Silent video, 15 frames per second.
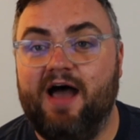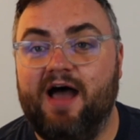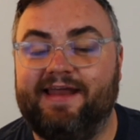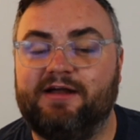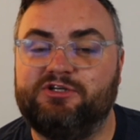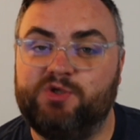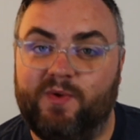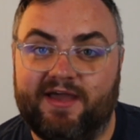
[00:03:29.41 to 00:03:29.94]

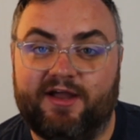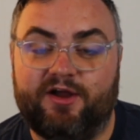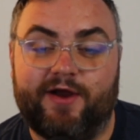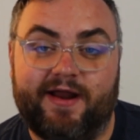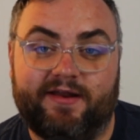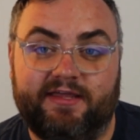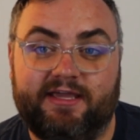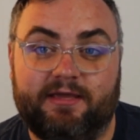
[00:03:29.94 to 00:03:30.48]
Now, doing it
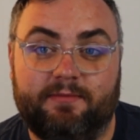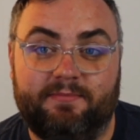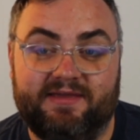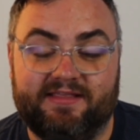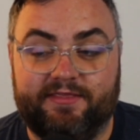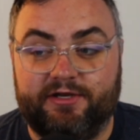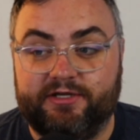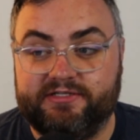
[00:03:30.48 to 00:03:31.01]
correctly can be a
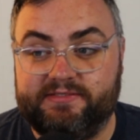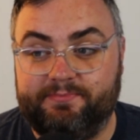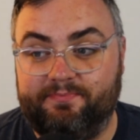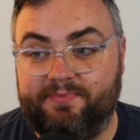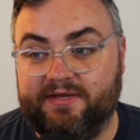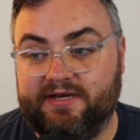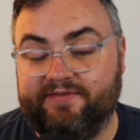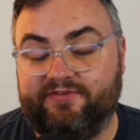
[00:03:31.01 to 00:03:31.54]
little
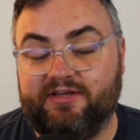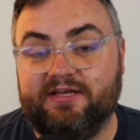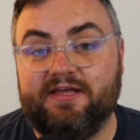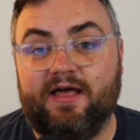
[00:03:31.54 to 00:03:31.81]
bit of